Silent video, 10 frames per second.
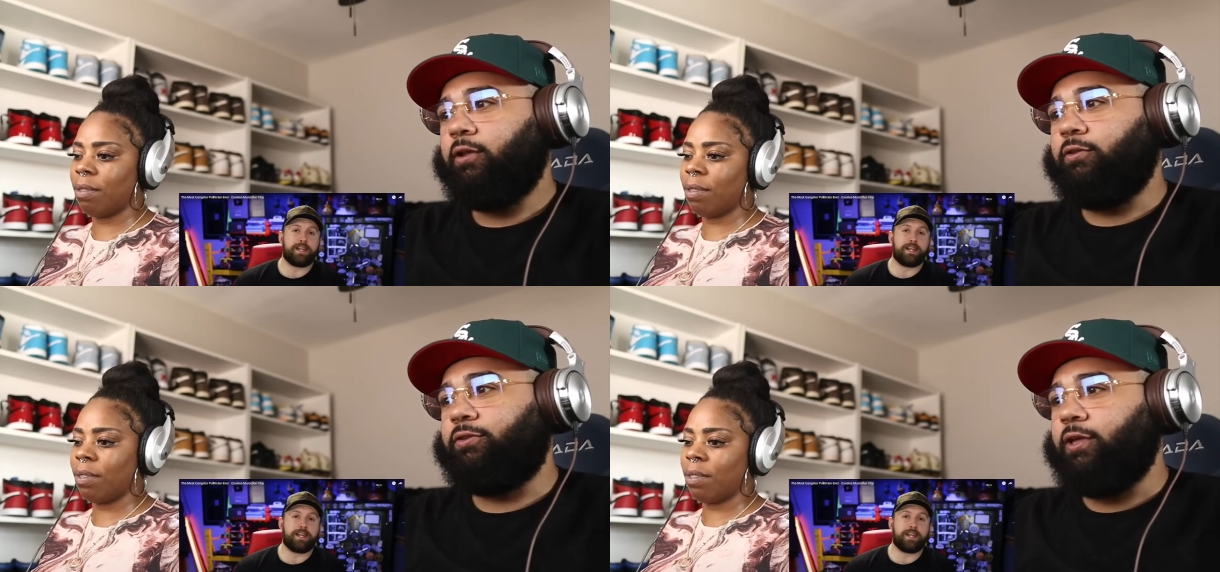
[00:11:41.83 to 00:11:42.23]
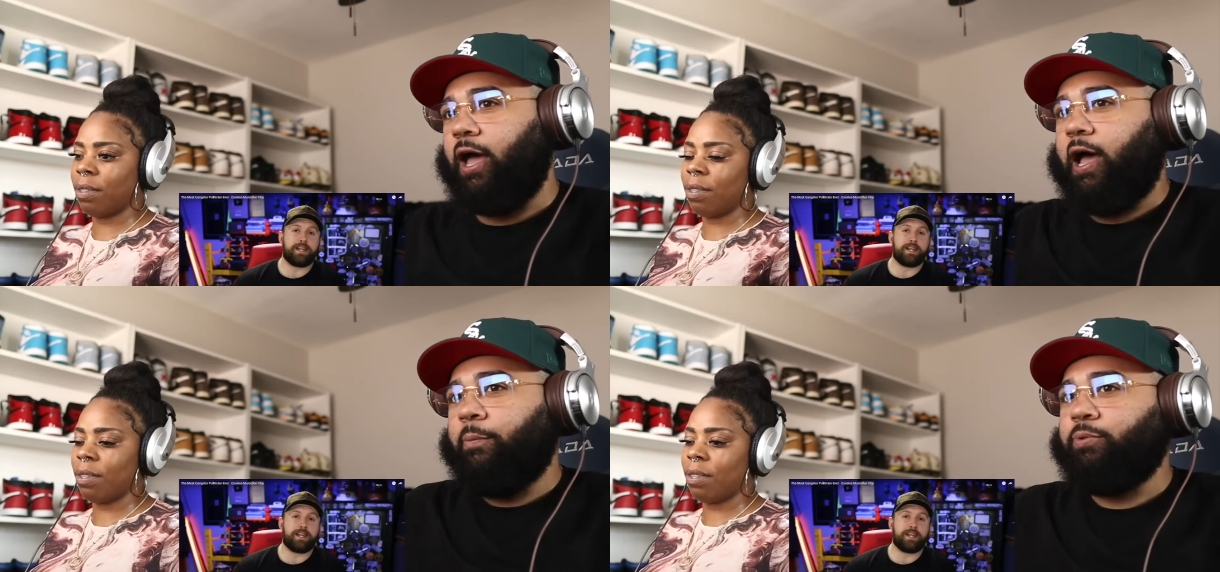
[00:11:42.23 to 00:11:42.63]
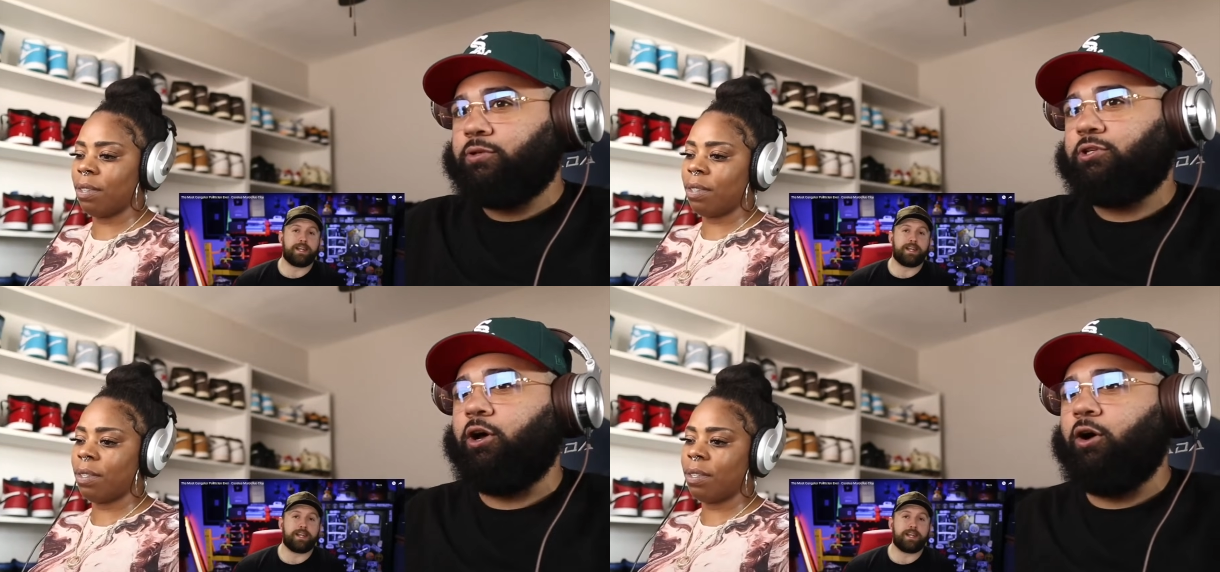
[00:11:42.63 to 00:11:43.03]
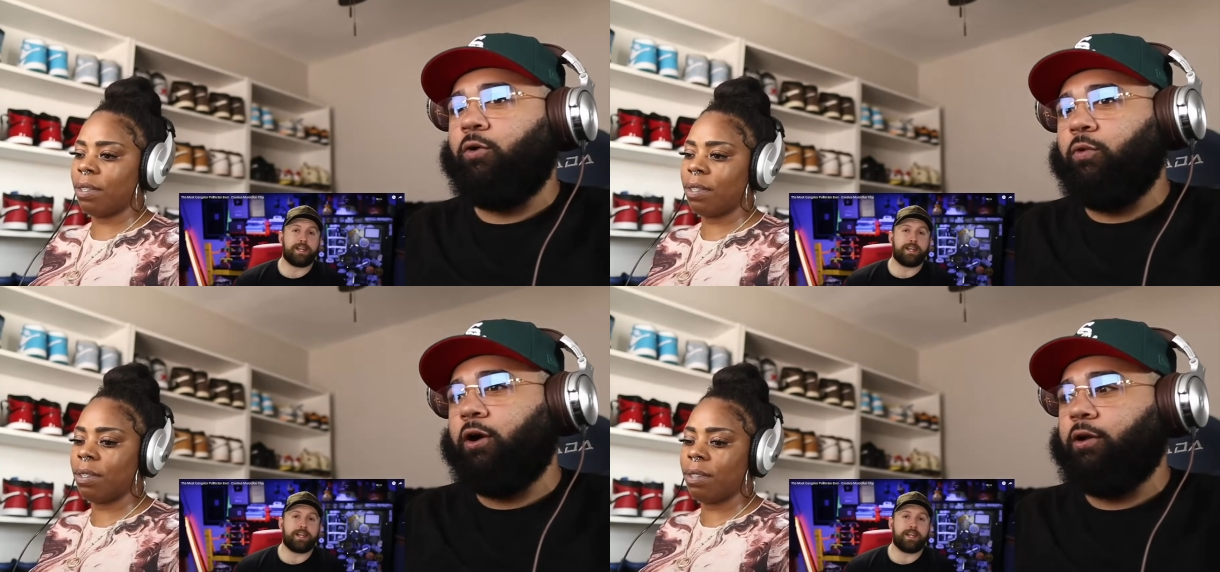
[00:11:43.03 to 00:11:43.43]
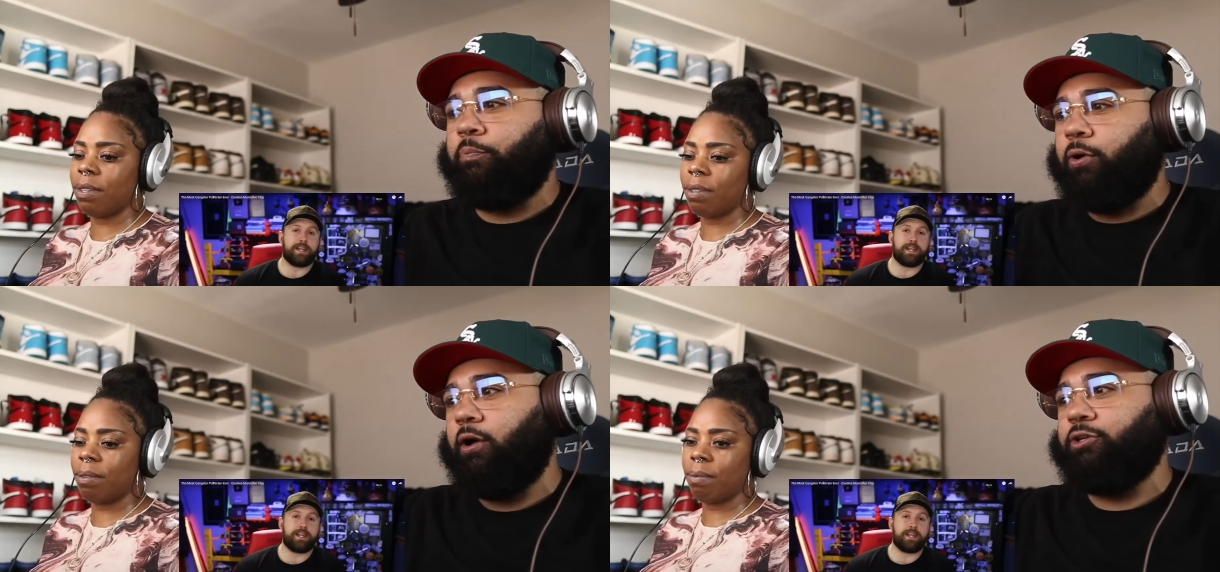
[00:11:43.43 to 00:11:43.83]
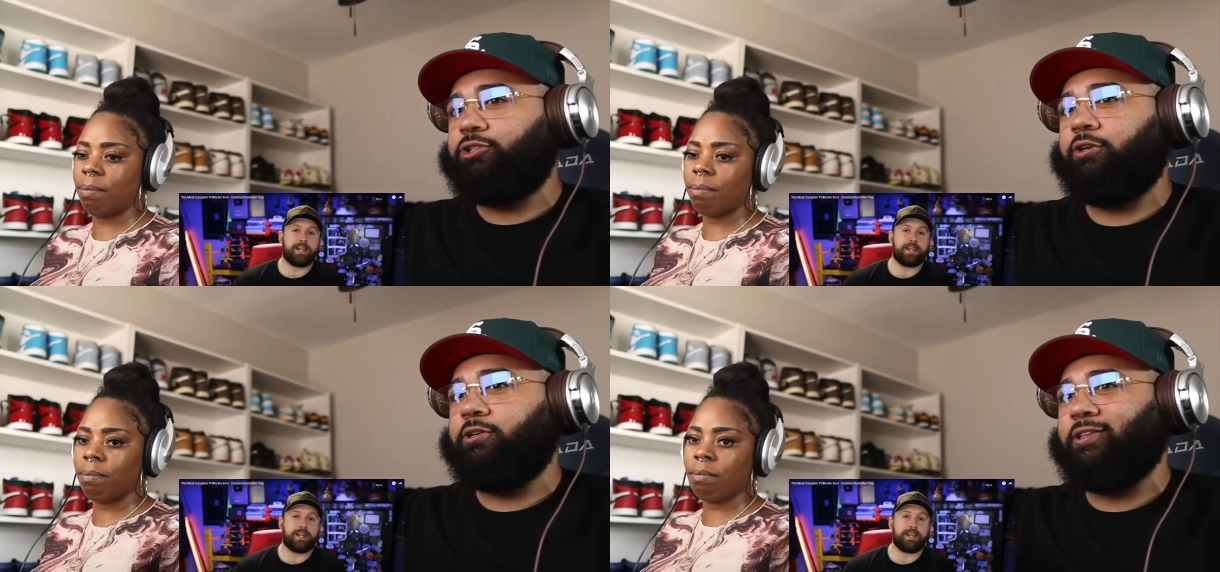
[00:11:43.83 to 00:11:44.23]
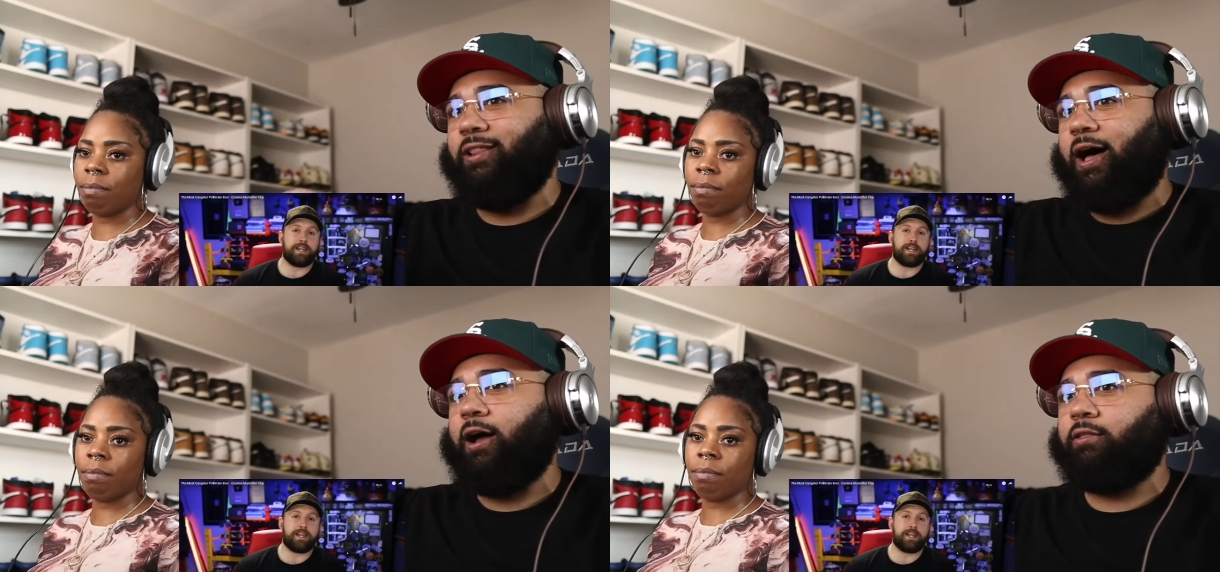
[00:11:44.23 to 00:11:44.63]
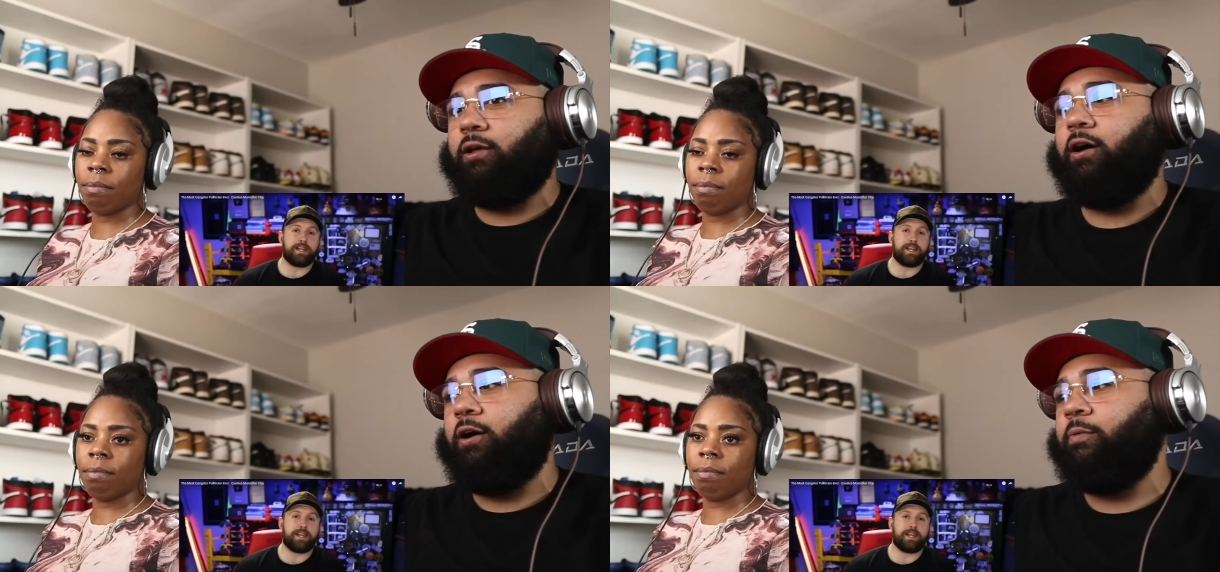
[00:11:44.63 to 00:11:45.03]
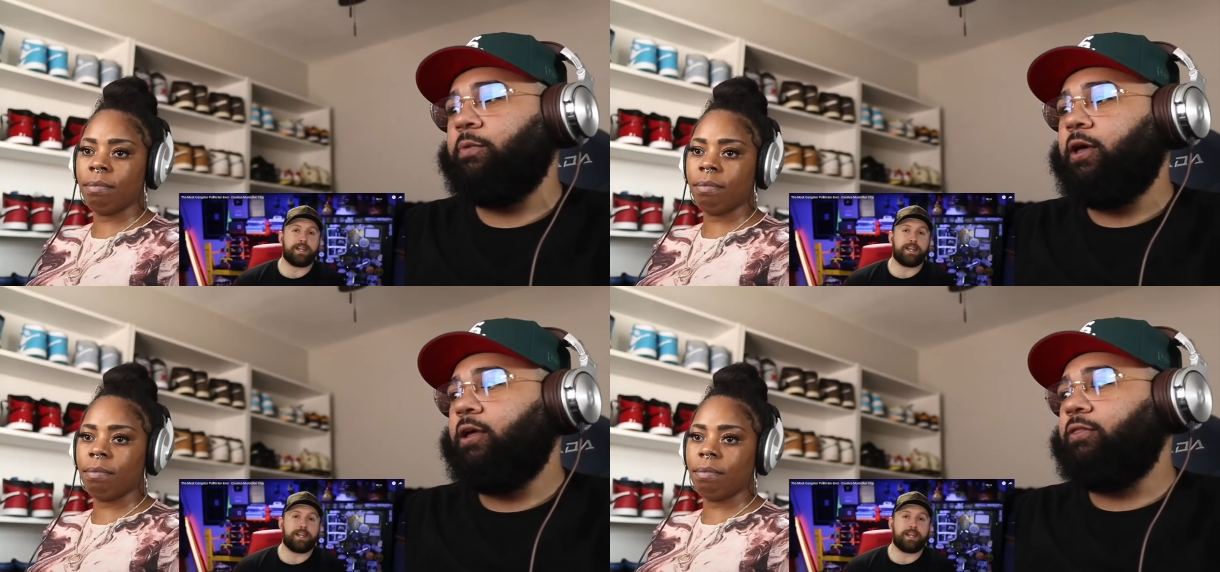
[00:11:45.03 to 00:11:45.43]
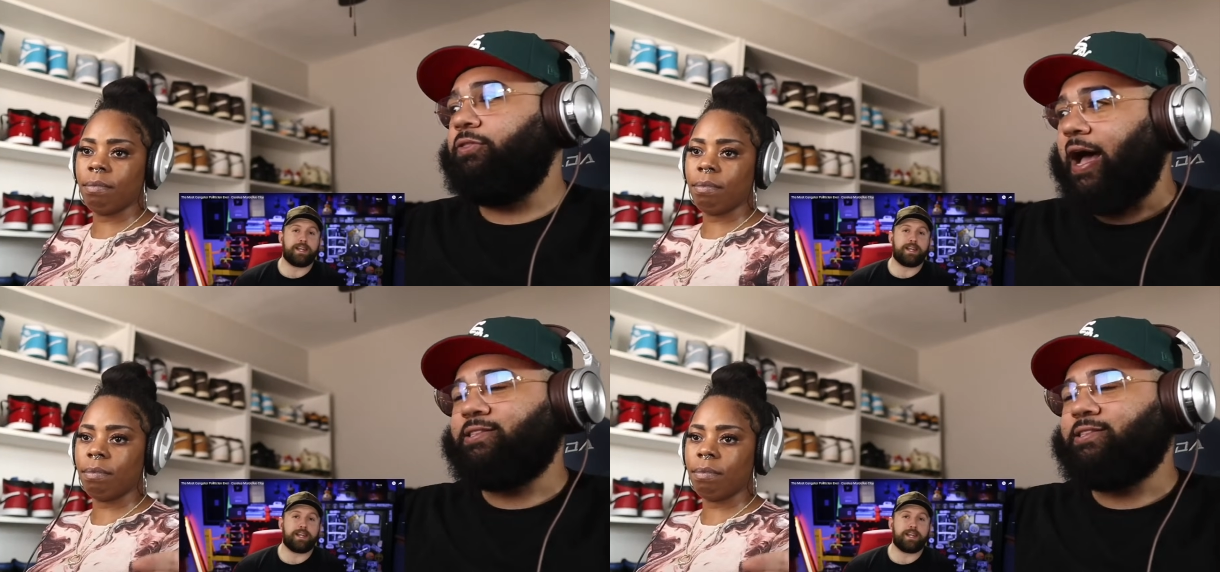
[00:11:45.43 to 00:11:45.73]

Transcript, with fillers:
Speaker 1: the episode where the Punisher is locked up, that's